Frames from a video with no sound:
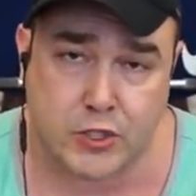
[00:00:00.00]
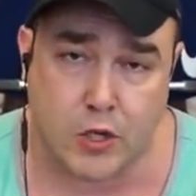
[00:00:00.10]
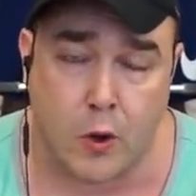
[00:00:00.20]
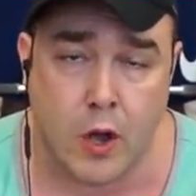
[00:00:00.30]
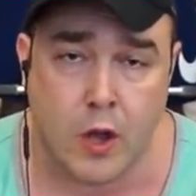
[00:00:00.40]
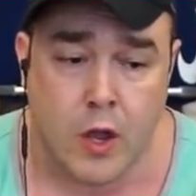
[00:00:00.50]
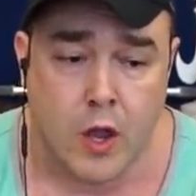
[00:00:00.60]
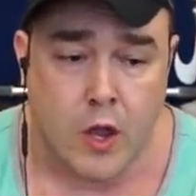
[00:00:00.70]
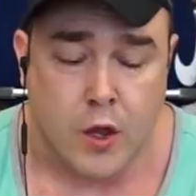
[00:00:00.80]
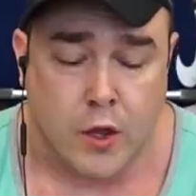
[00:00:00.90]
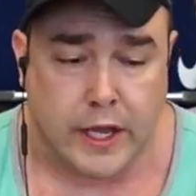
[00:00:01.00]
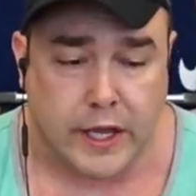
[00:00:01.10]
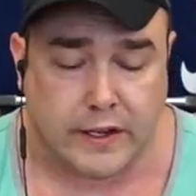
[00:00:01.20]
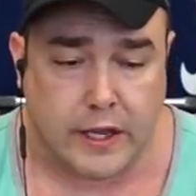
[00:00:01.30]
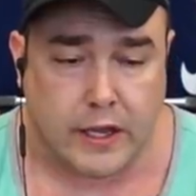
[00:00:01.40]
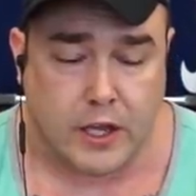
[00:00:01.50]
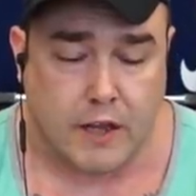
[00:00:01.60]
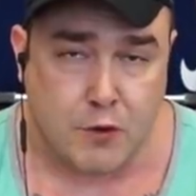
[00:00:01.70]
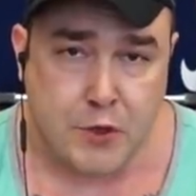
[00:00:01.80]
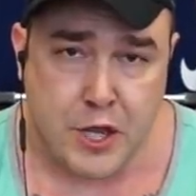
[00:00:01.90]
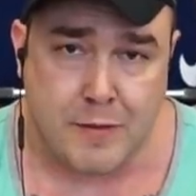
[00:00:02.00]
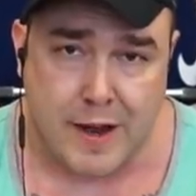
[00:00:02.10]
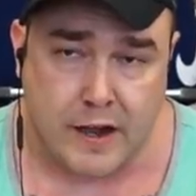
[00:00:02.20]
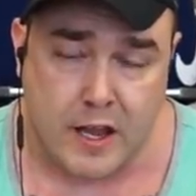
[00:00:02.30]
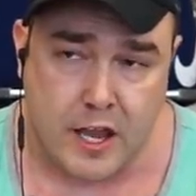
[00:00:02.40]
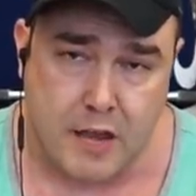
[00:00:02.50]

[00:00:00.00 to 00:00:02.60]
So it, if you think about it,